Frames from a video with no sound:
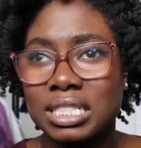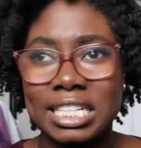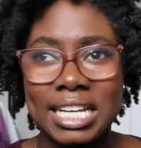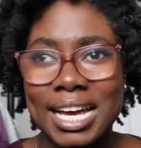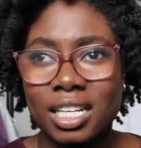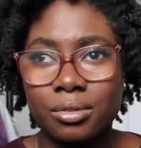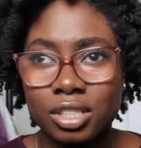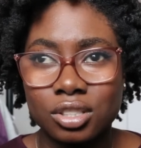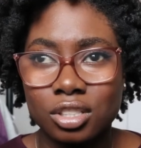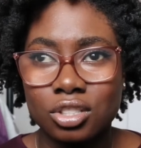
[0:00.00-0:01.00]
did any
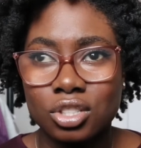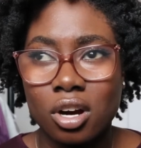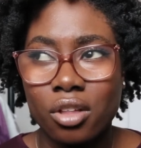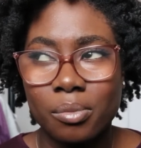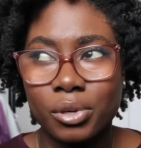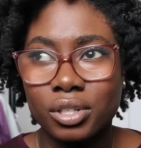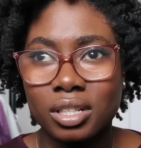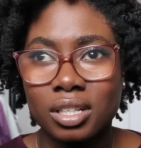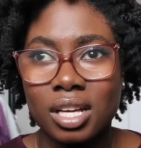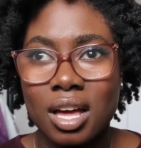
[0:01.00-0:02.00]
research on the book
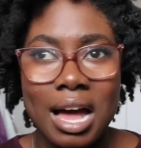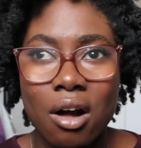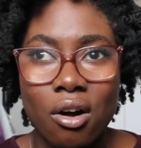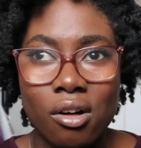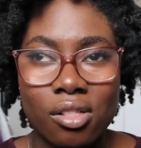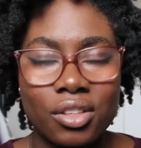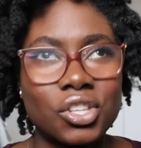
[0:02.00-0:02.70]
at all.